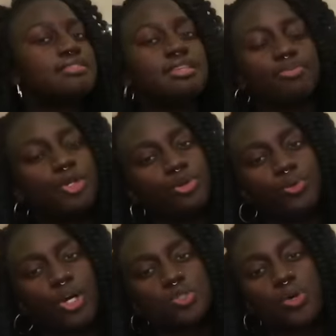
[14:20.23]
Zip
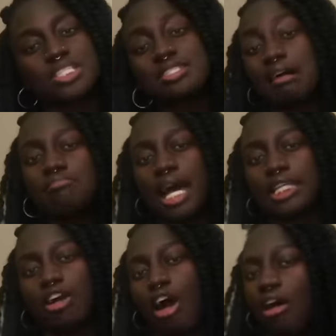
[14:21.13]
Coon was what some
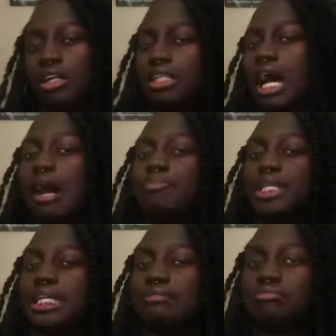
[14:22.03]
might call
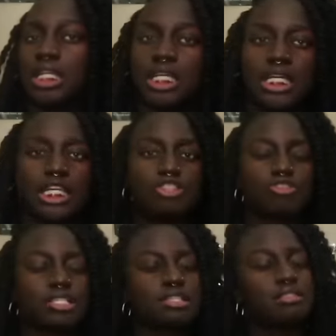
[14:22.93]
uppity. He
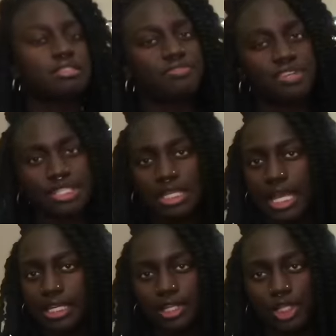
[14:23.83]
dressed in
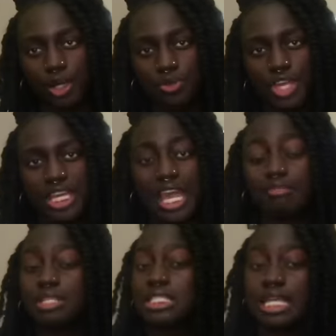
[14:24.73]
sophisticated clothing
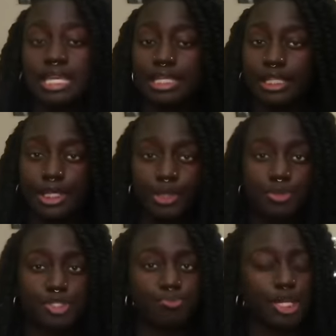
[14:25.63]
and mistakenly
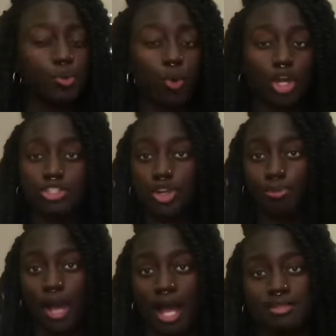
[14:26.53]
used big words
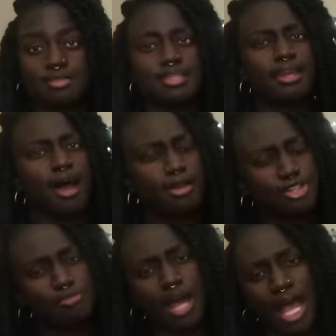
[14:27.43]
or puns that
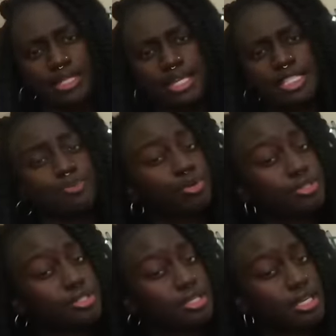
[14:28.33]
undermined his
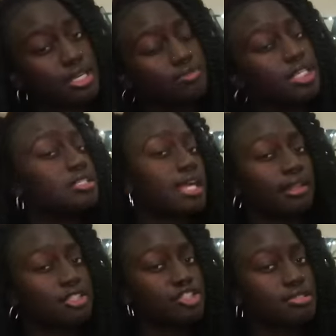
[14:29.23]
perceived
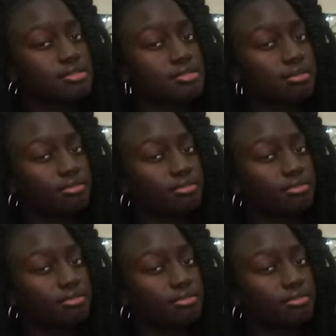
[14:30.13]
intelligence.